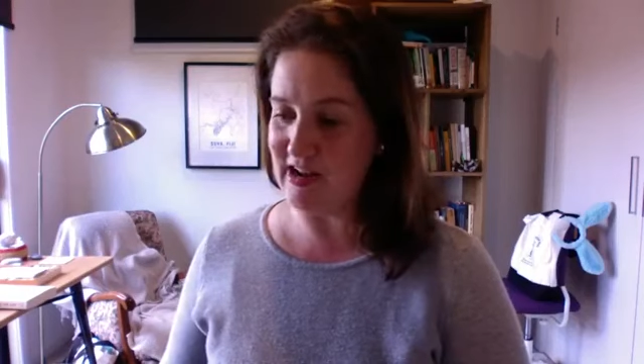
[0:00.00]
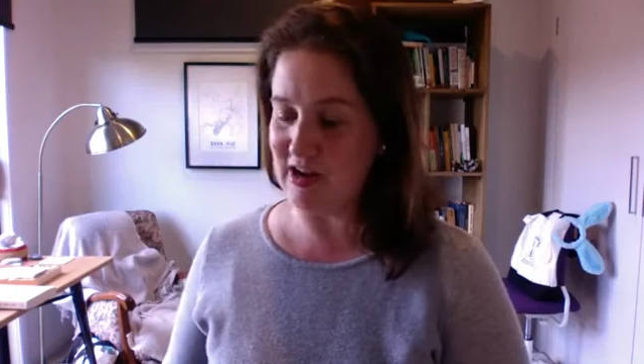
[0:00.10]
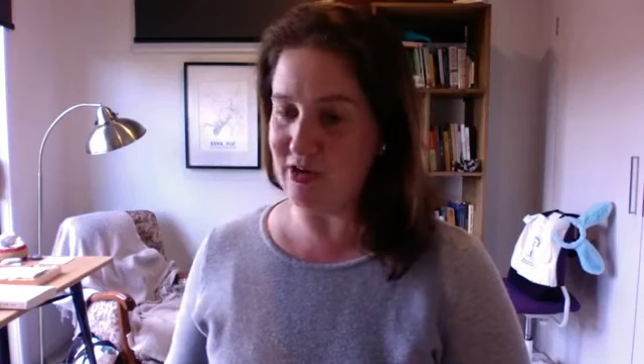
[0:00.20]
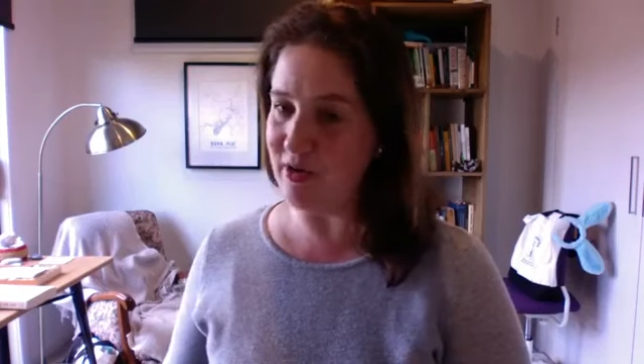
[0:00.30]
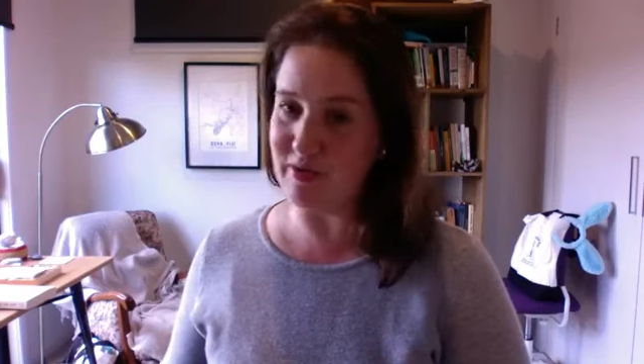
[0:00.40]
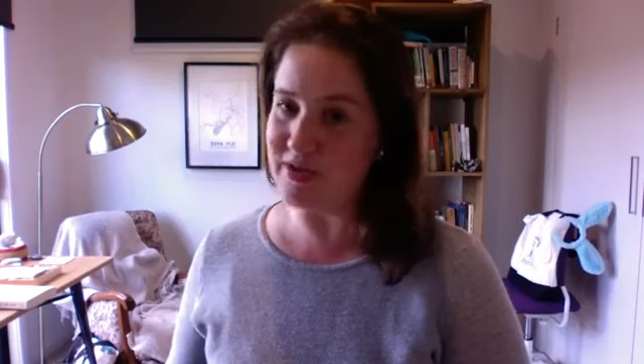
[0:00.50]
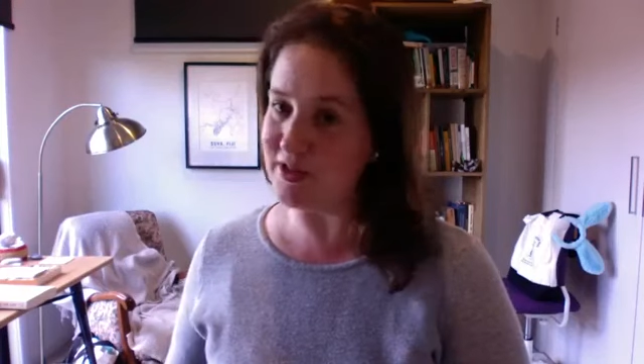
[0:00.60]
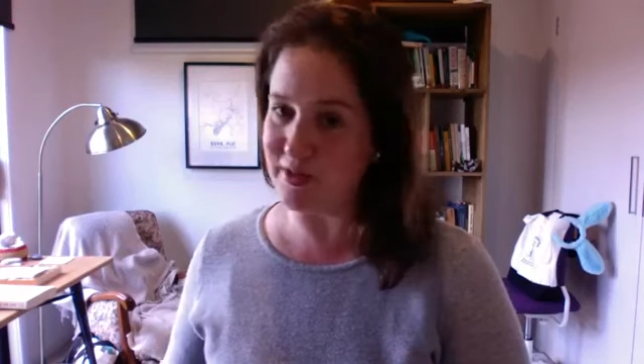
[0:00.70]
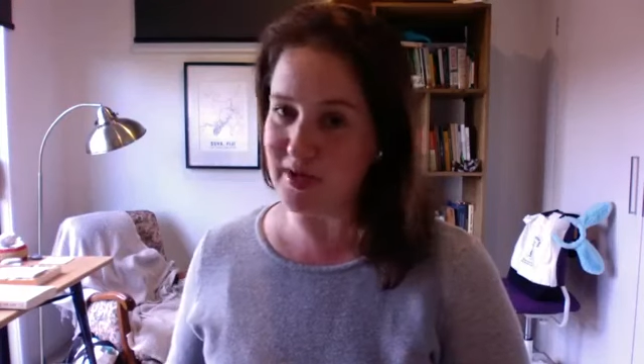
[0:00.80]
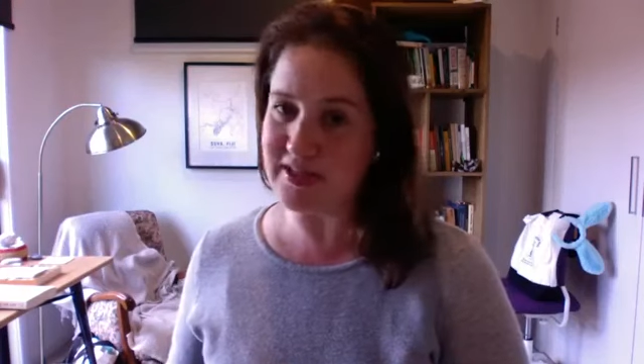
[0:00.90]
I knew I
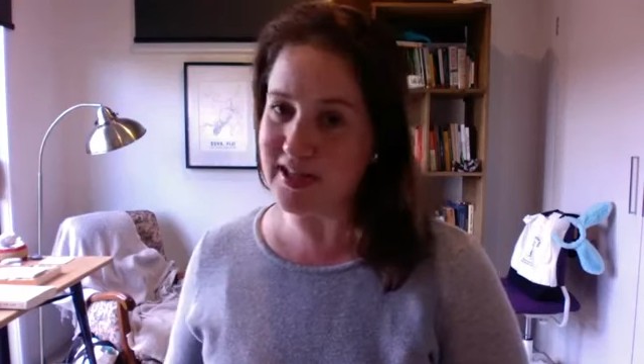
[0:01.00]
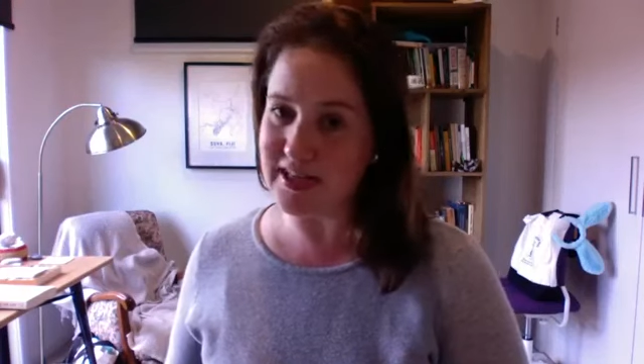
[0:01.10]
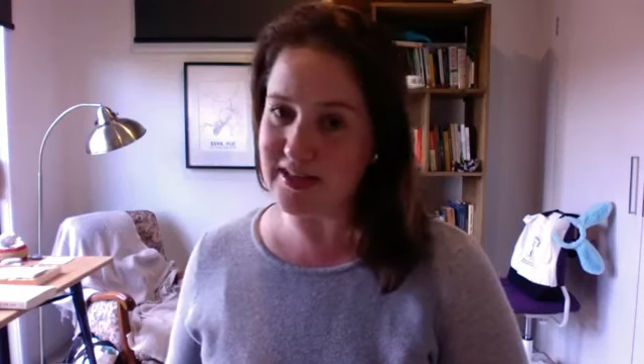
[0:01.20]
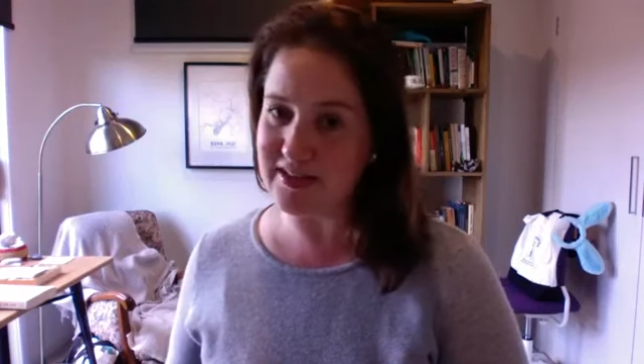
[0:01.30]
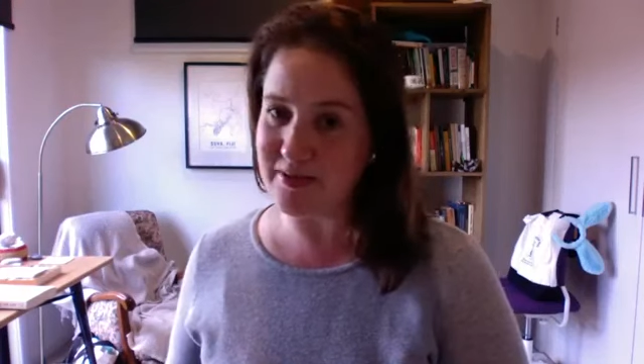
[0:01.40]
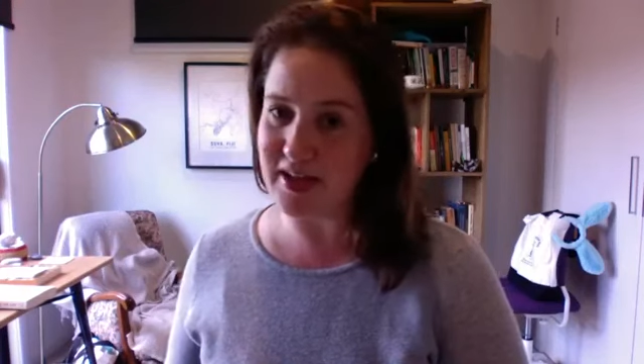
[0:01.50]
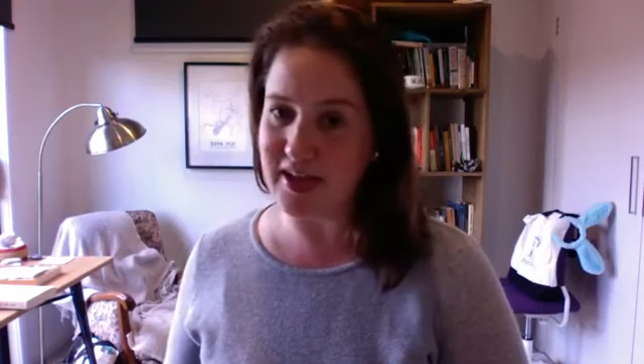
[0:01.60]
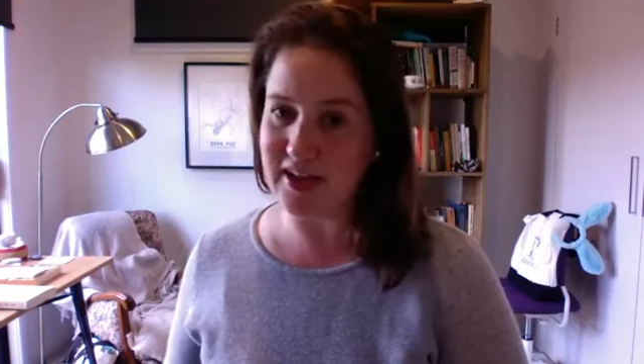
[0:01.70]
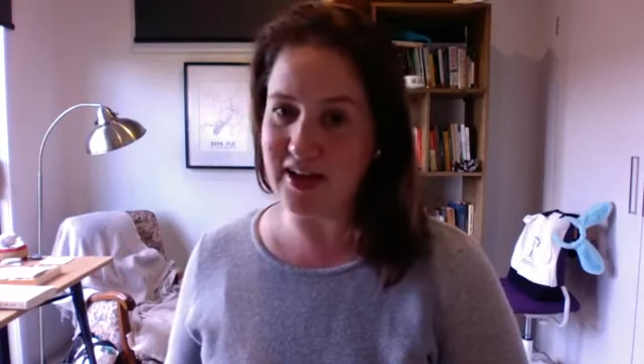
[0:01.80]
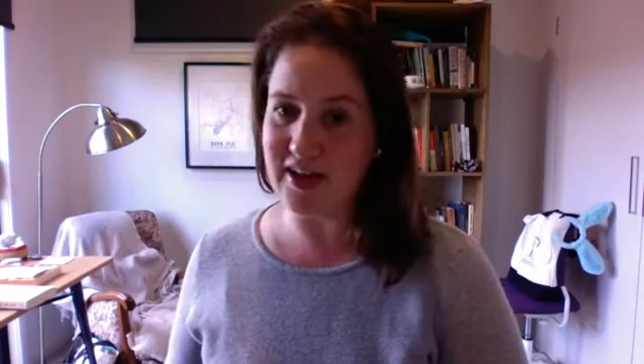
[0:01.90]
was always getting
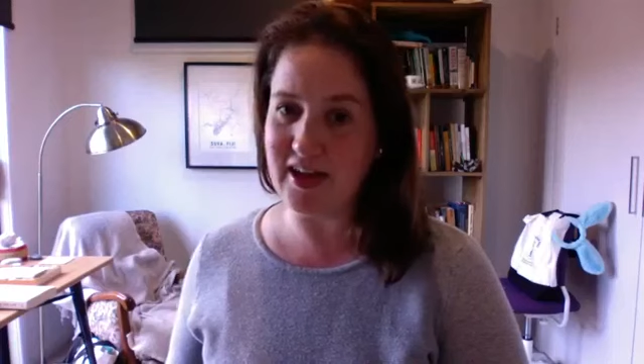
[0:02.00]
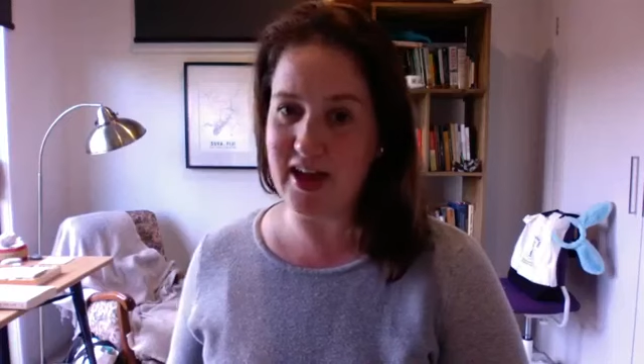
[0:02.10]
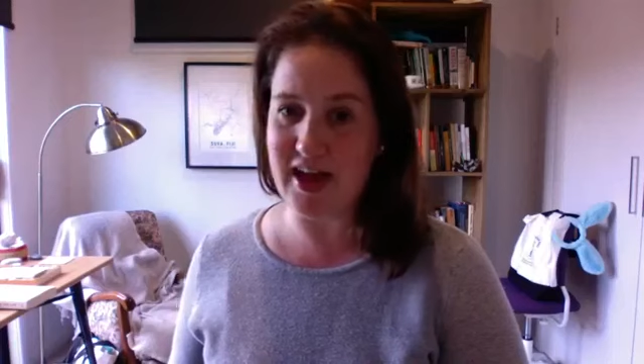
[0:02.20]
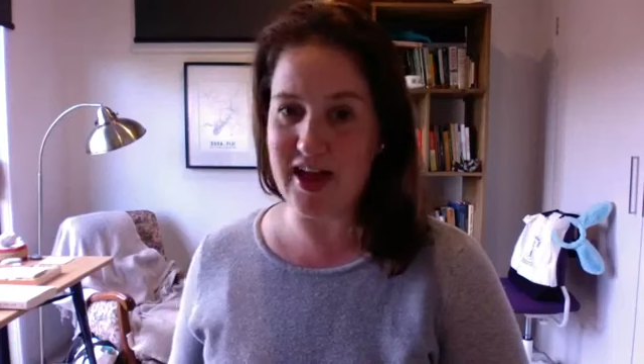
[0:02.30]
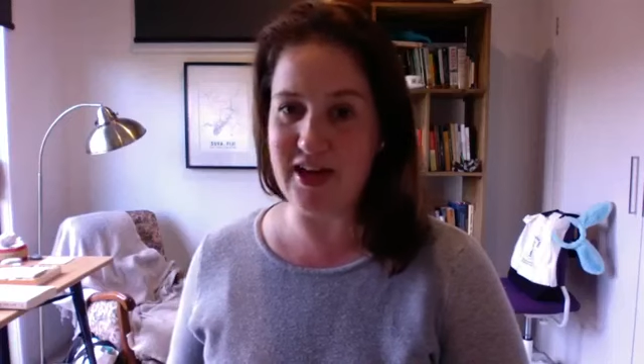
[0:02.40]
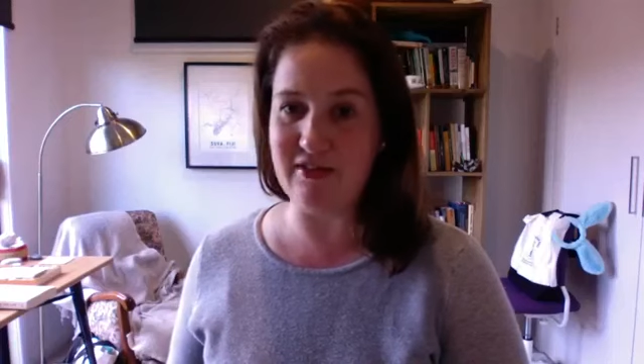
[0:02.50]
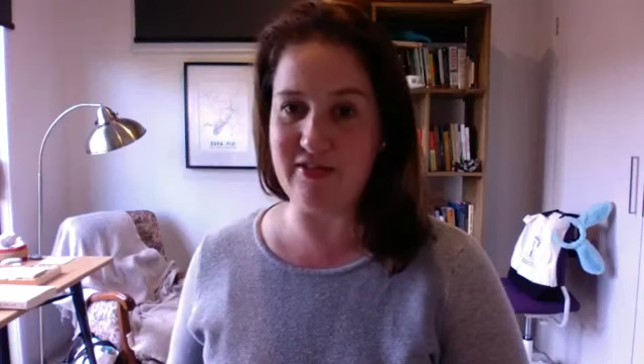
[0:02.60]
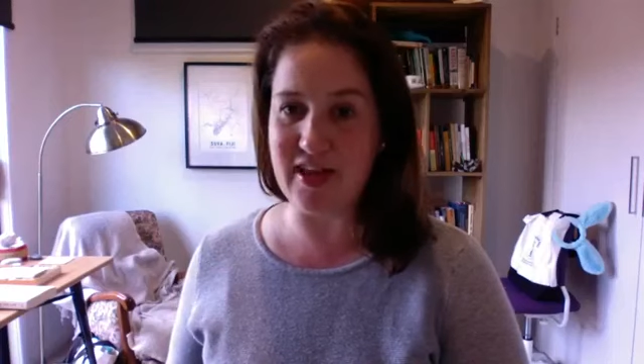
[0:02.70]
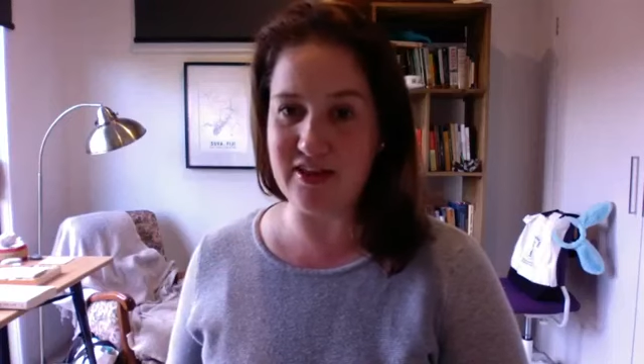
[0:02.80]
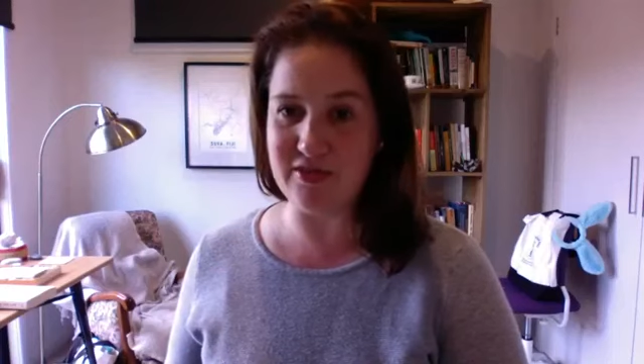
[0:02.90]
something out of
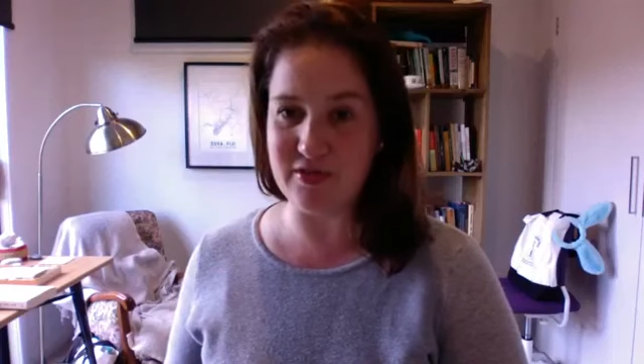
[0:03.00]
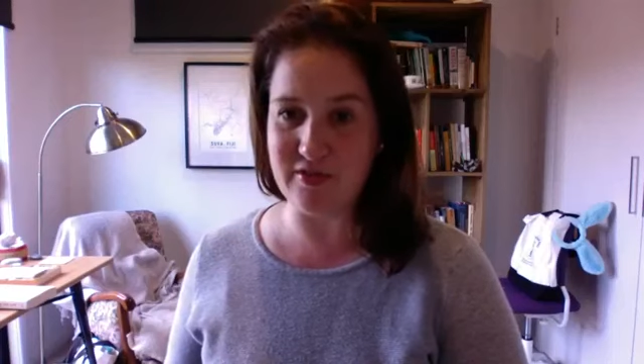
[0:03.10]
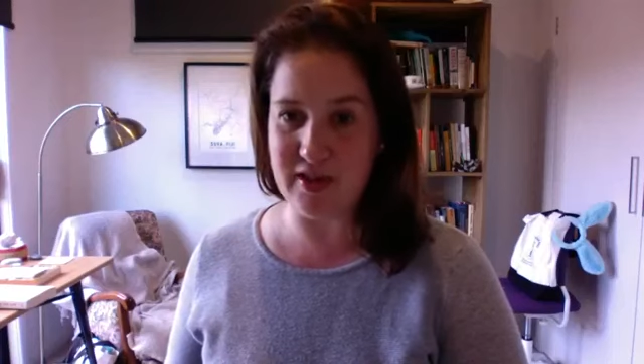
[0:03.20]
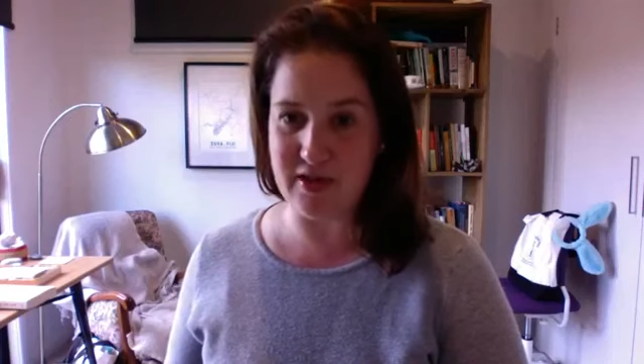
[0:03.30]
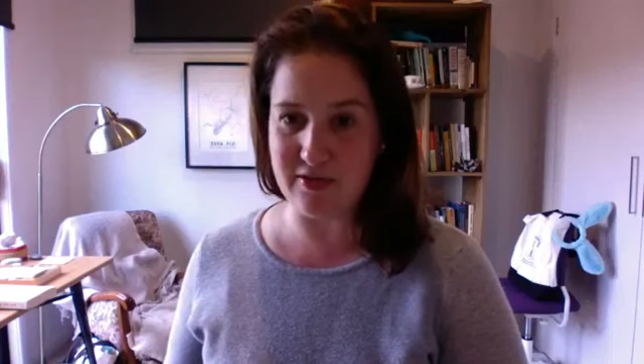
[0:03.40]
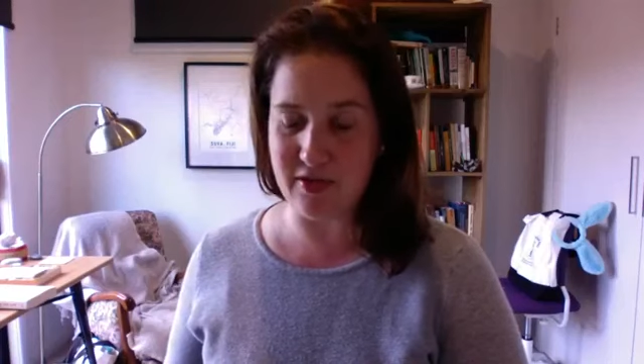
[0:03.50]
that sort of thing.